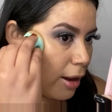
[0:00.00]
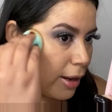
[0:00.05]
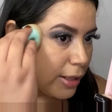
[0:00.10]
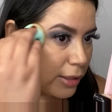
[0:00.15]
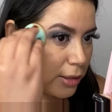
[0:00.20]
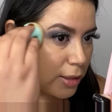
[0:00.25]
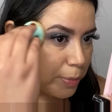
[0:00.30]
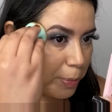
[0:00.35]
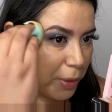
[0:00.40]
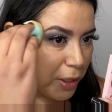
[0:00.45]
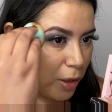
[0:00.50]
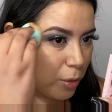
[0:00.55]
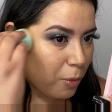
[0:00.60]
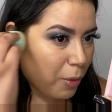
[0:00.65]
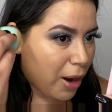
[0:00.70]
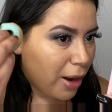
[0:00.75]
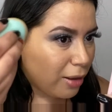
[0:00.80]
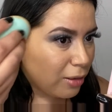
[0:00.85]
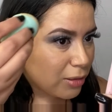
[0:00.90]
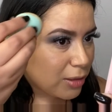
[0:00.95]
It's been a
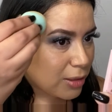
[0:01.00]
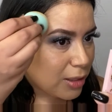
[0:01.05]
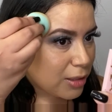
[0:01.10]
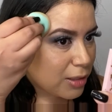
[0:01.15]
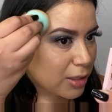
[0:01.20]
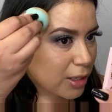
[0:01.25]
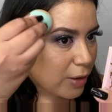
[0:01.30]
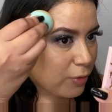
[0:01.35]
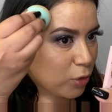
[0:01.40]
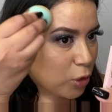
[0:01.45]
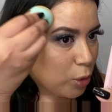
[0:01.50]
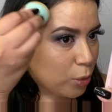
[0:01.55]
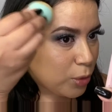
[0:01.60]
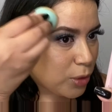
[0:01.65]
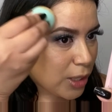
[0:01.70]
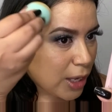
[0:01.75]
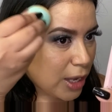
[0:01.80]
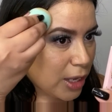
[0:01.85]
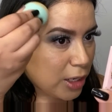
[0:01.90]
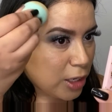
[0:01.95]
while since I've
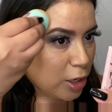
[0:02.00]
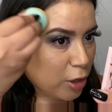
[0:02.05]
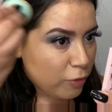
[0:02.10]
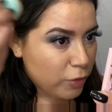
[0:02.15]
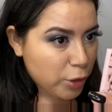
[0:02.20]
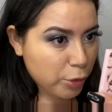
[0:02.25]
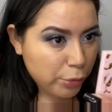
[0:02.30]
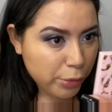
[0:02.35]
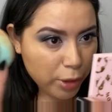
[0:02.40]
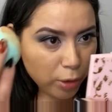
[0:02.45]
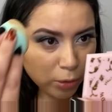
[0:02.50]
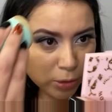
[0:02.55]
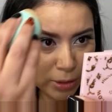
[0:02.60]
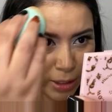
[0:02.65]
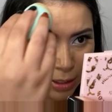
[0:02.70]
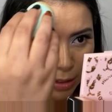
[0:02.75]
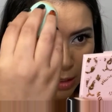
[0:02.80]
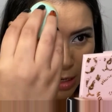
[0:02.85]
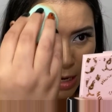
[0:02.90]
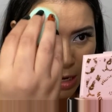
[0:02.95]
used any of the Real
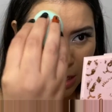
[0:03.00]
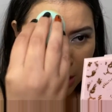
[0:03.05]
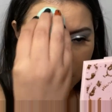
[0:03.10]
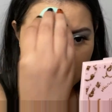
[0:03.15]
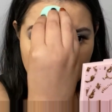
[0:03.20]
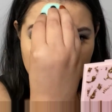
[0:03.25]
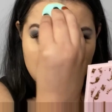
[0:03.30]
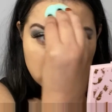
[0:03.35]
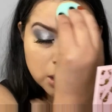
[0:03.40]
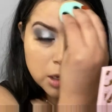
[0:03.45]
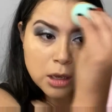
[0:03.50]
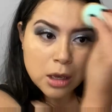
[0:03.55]
Techniques